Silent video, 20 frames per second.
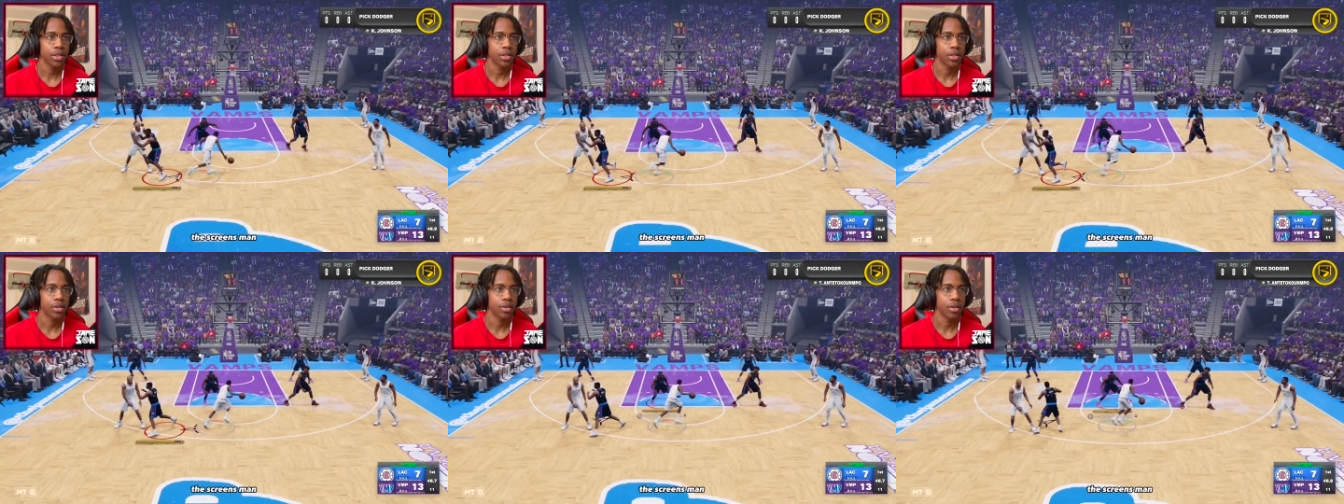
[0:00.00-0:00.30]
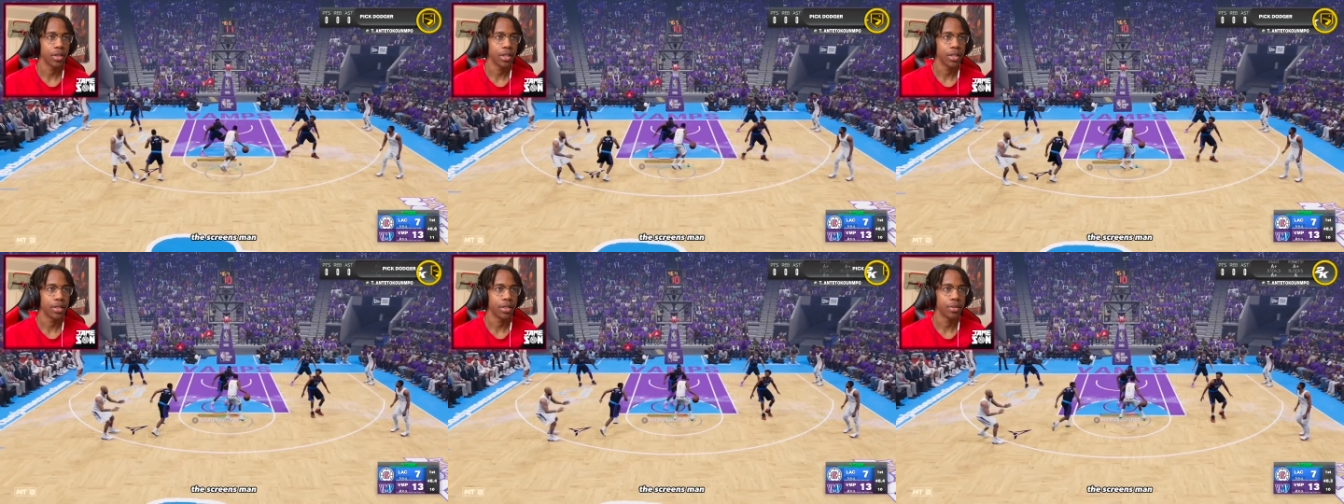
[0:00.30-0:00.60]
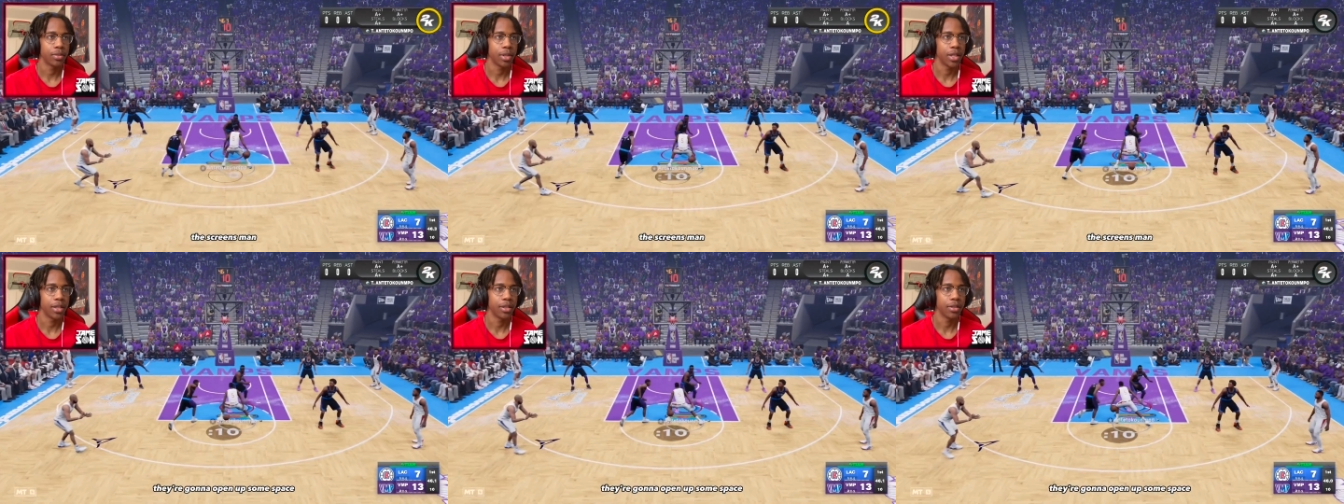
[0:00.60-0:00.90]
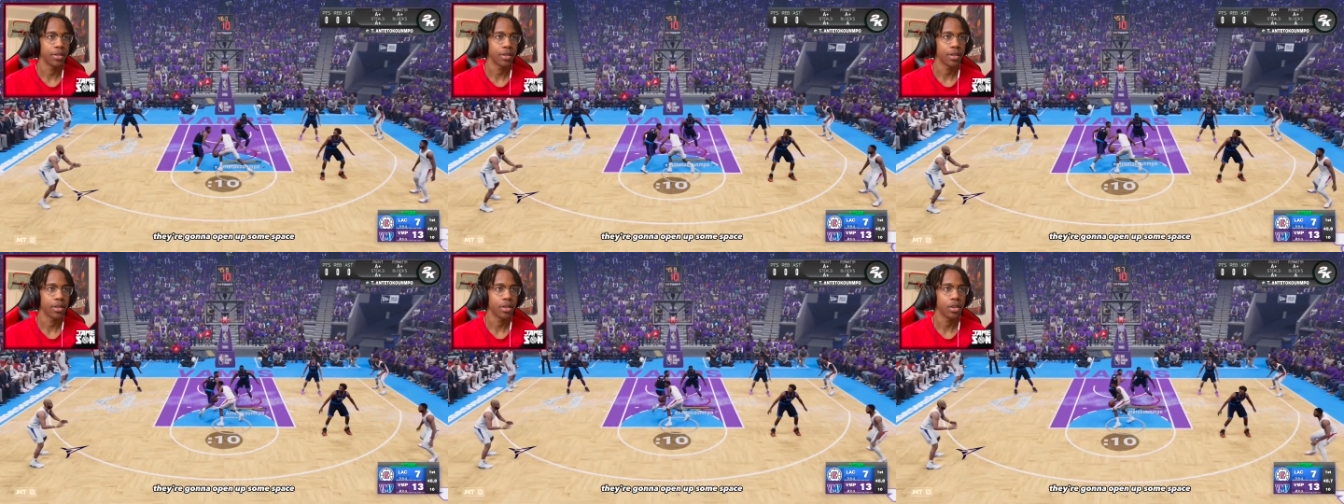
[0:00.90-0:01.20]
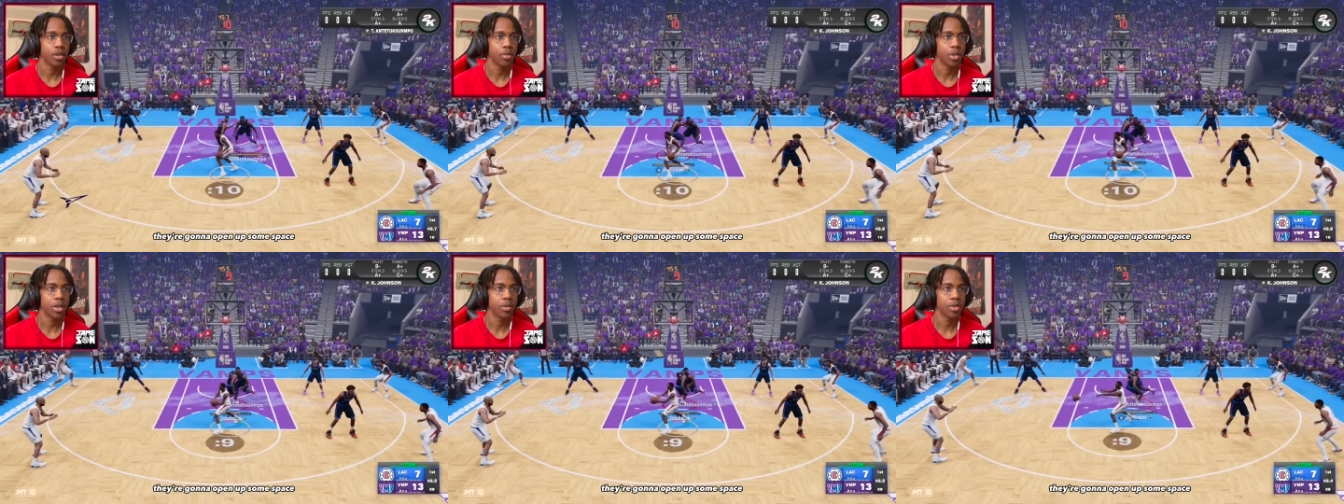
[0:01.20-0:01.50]
screens, man. They're gonna
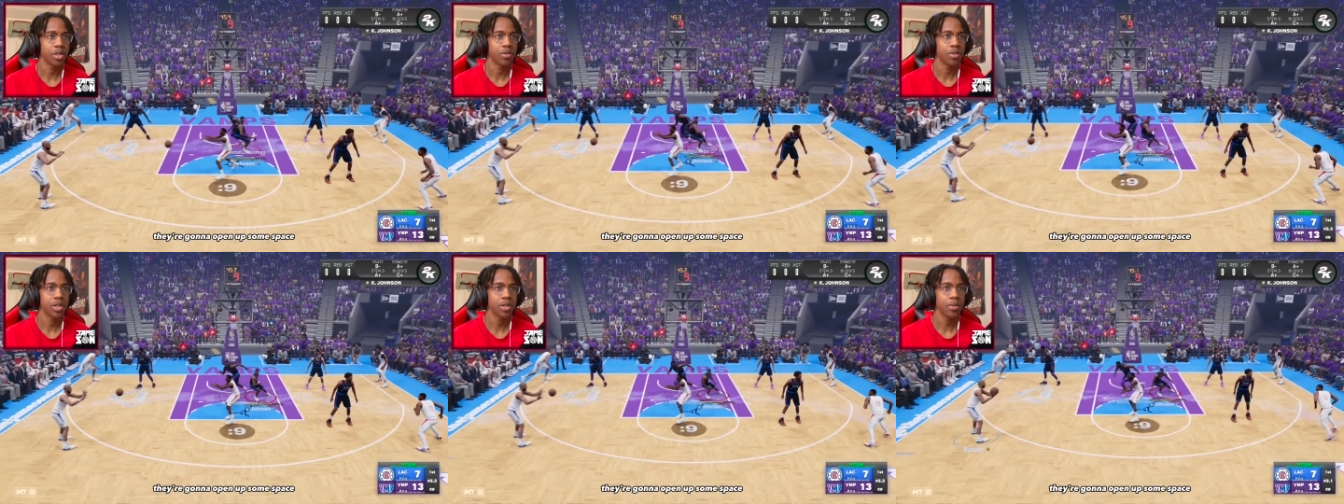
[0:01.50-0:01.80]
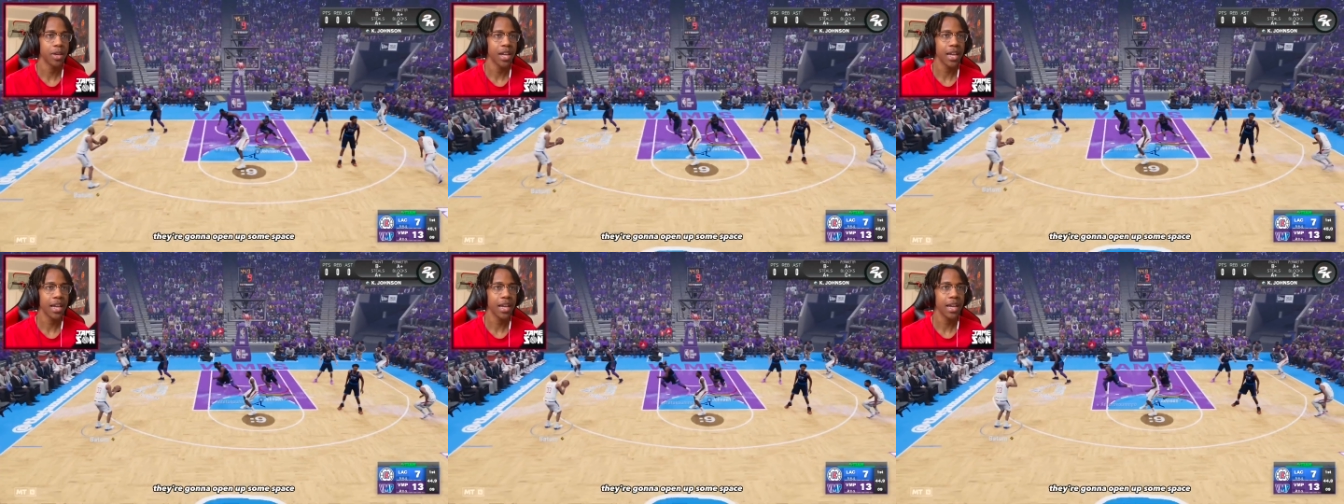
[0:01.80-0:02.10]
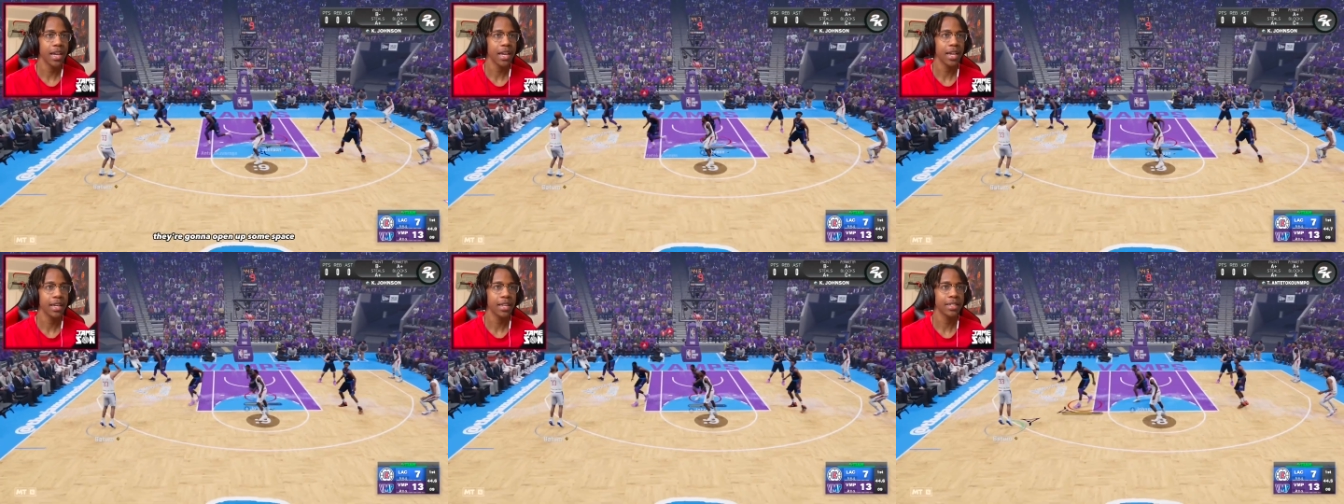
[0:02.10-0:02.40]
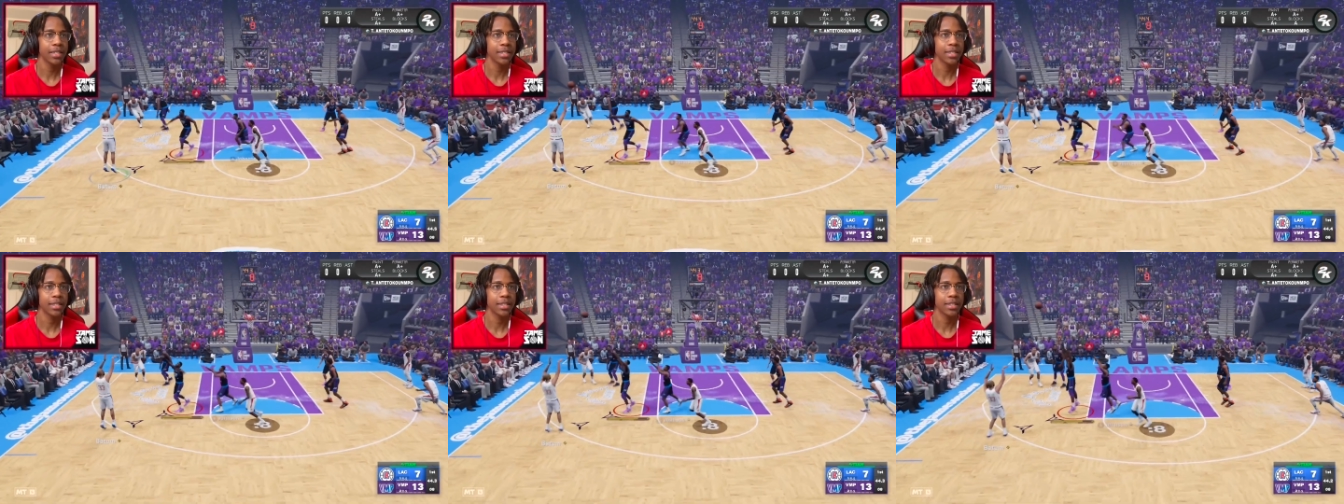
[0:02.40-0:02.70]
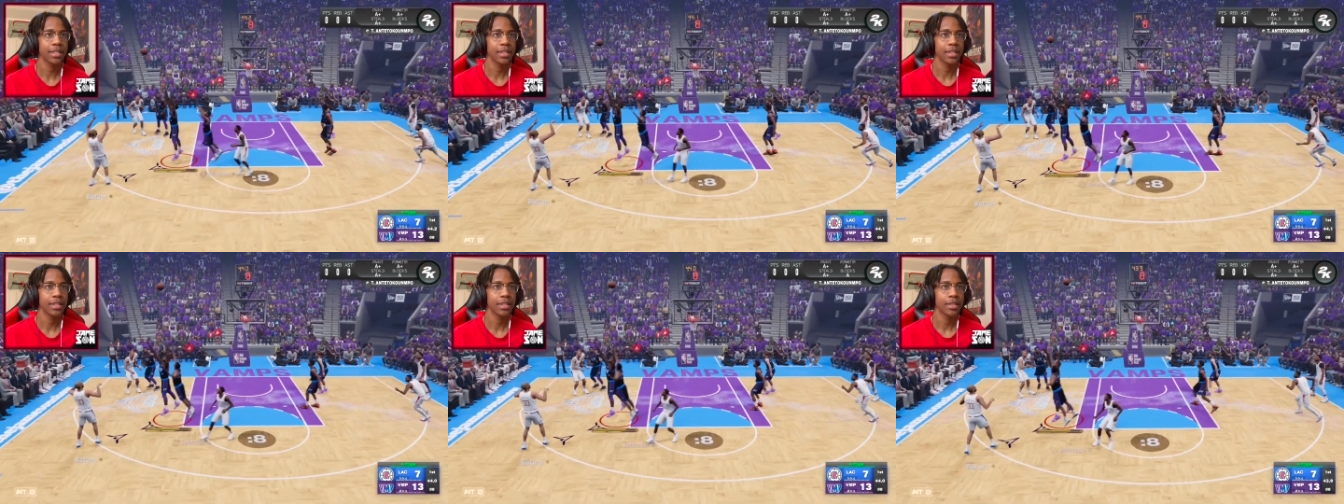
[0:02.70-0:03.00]
open up some space.
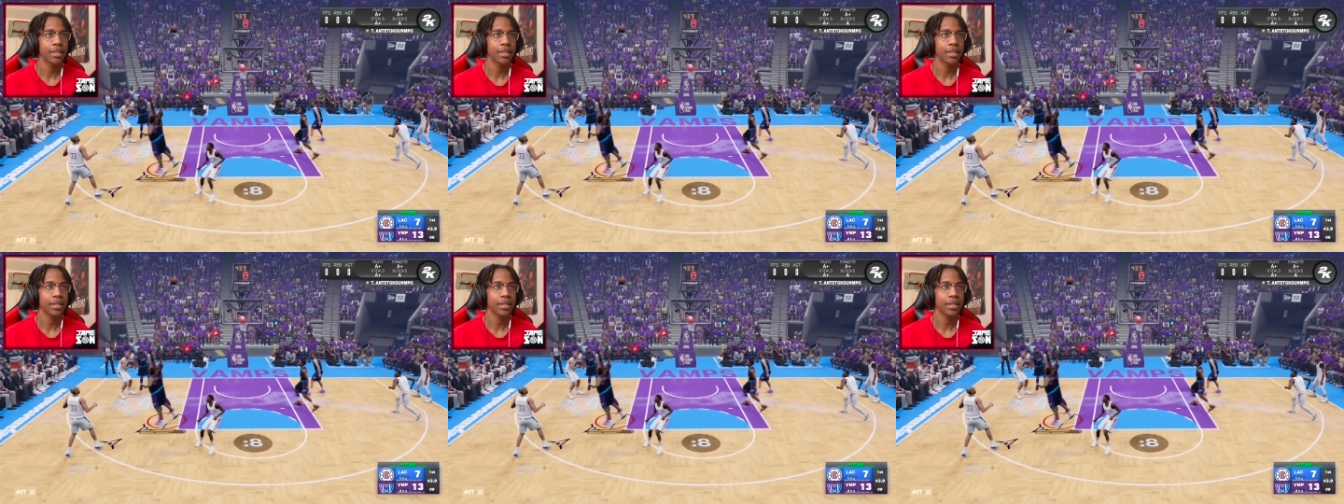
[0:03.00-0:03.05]
They need